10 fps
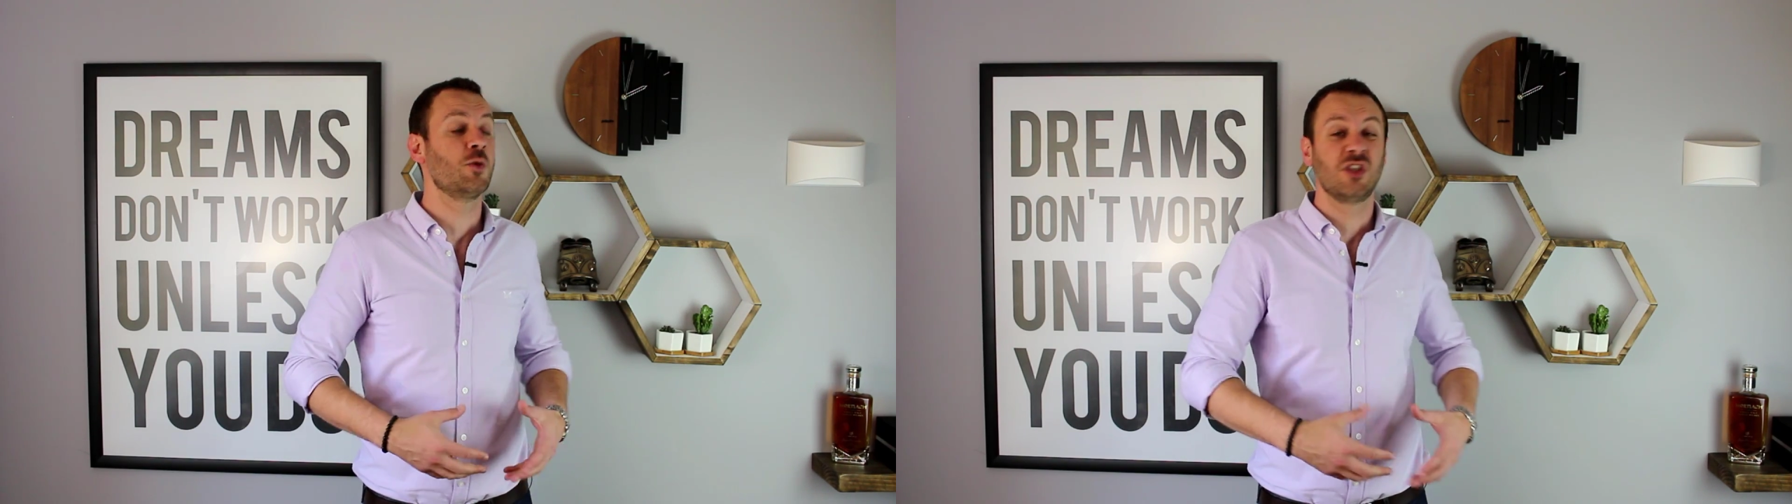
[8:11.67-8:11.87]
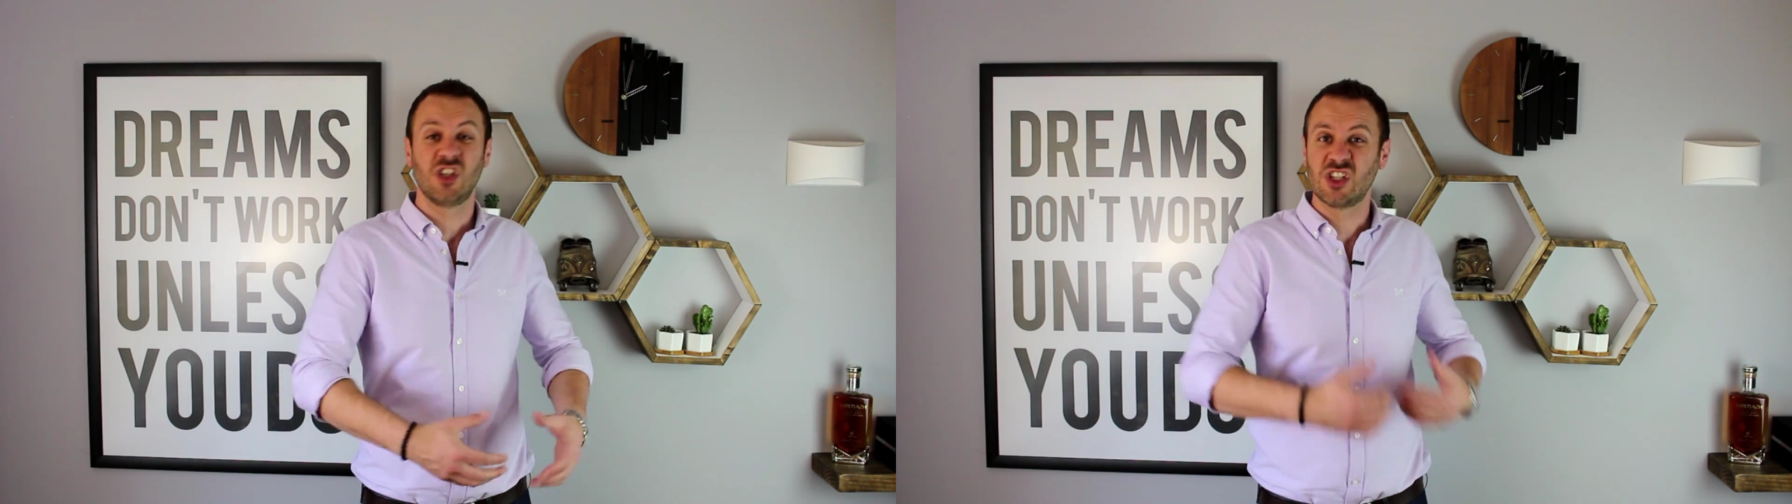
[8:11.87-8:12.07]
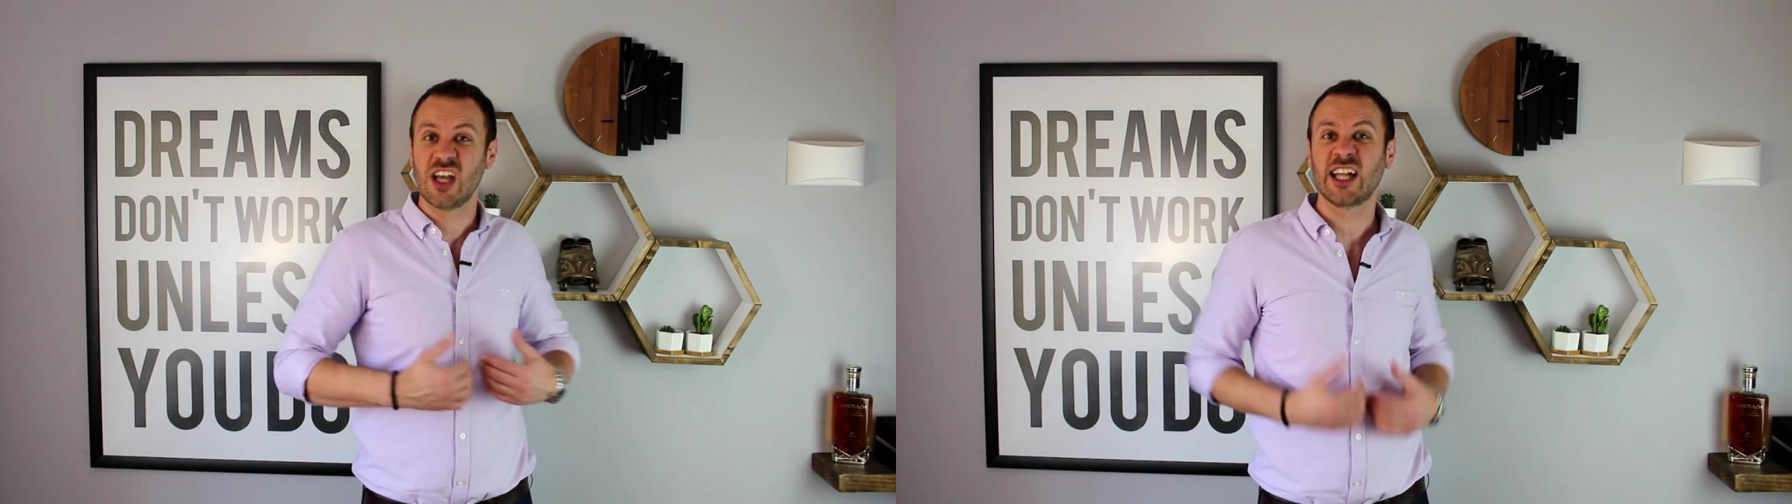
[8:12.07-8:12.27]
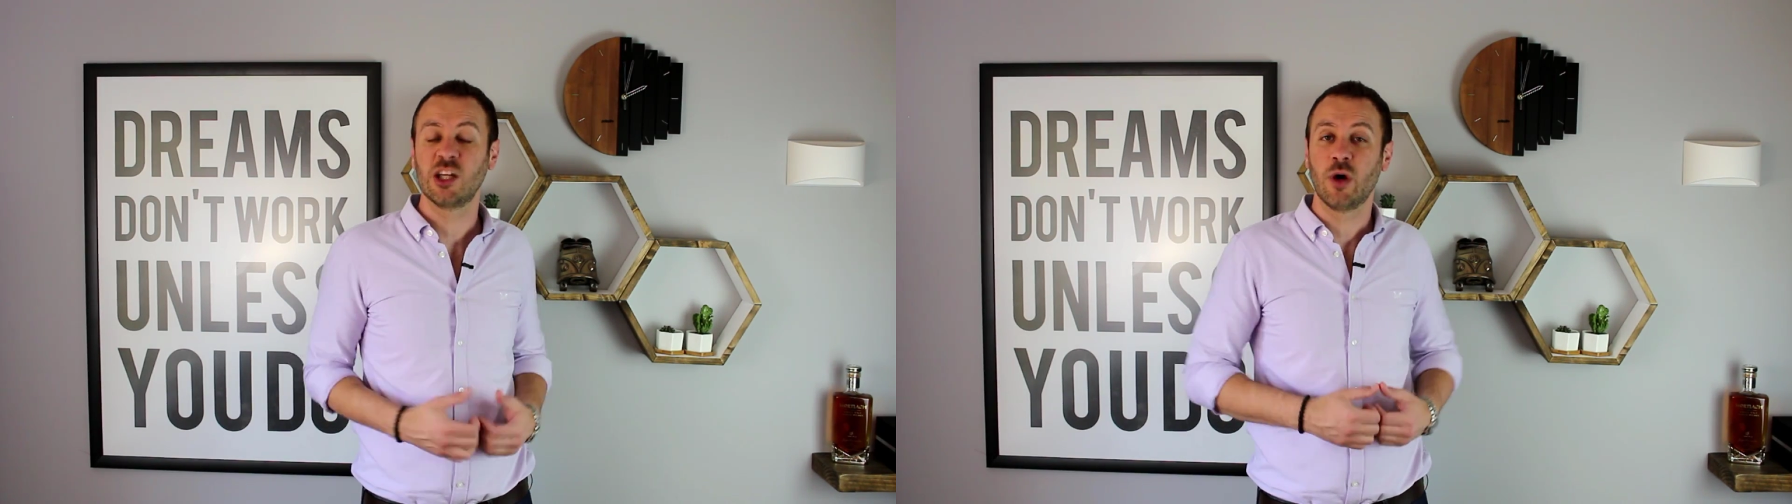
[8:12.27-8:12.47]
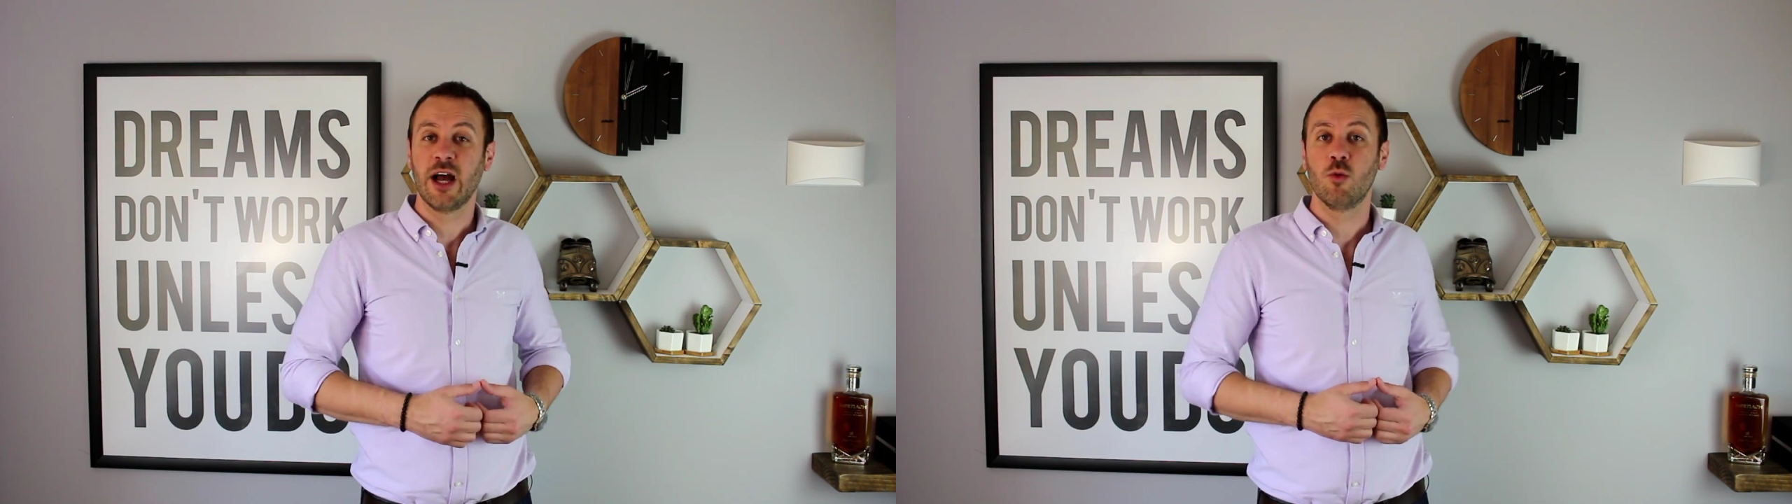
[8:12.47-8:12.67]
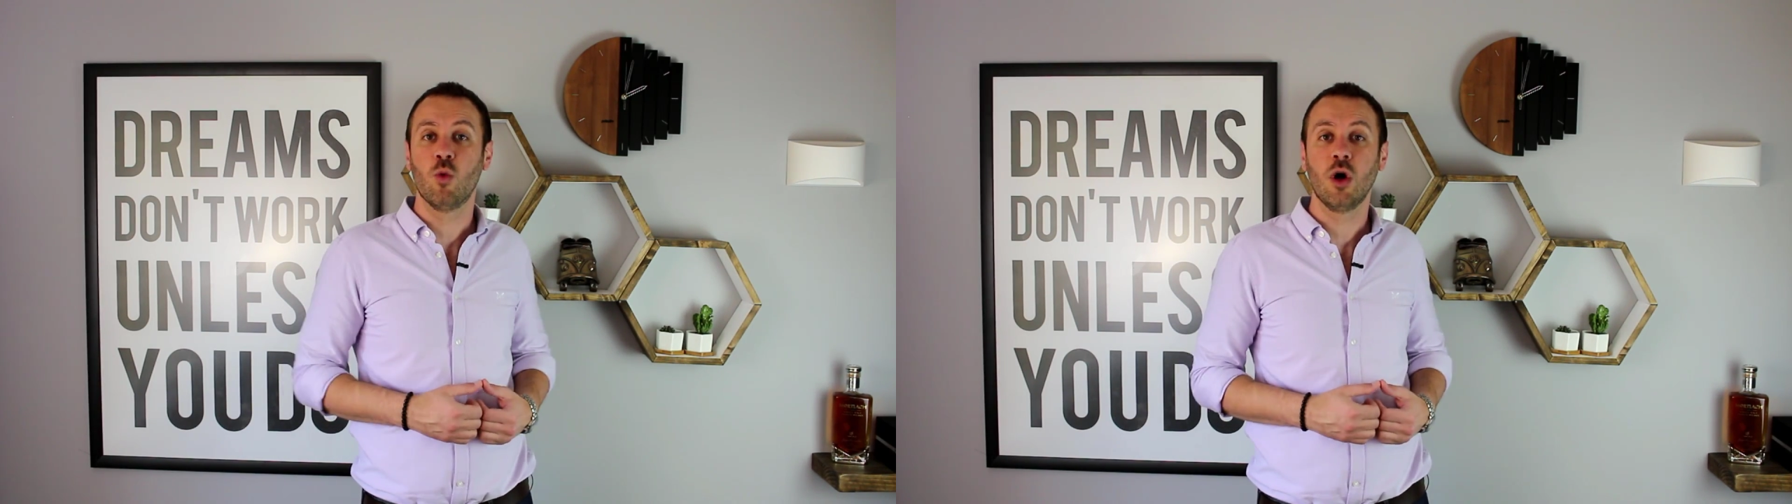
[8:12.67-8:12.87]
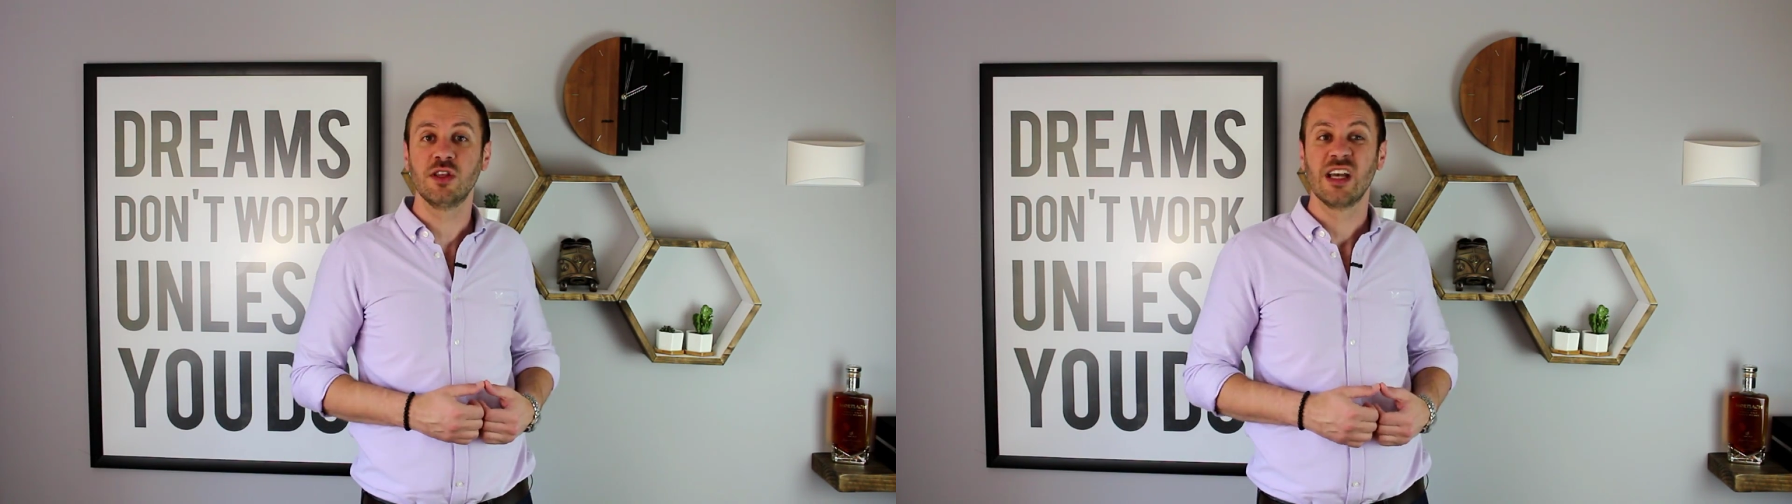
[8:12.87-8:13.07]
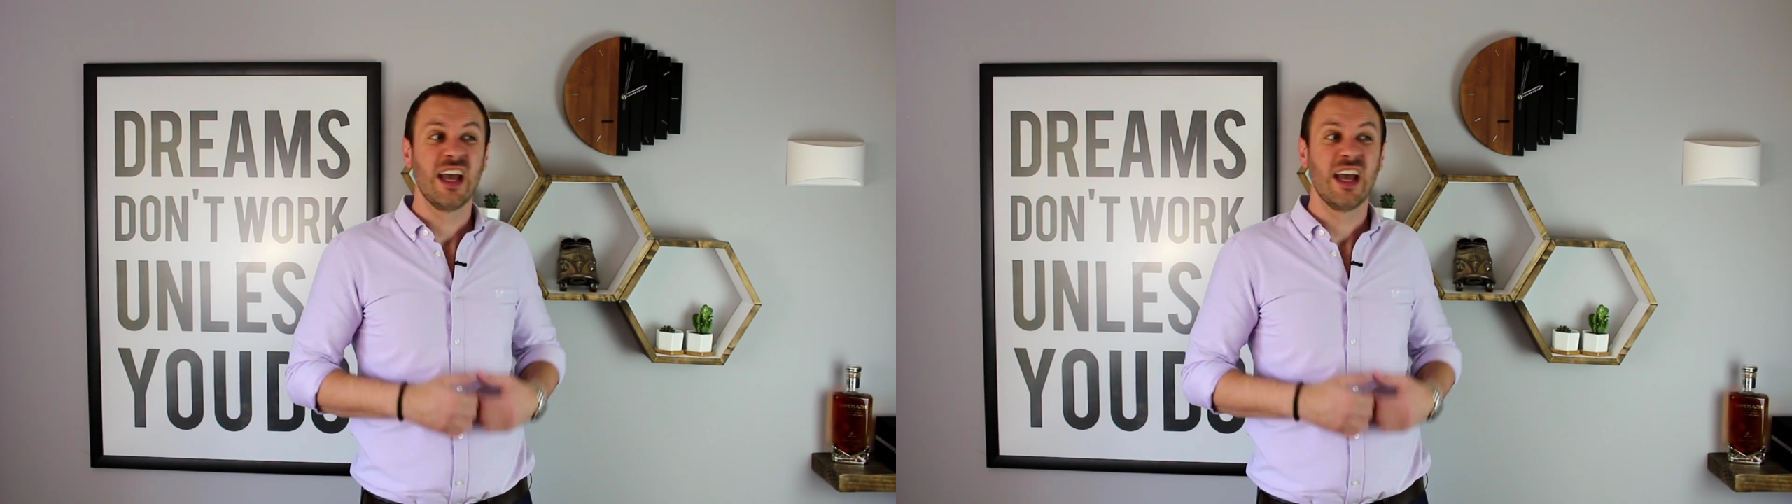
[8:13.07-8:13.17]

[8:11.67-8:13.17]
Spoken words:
which is exactly what I want.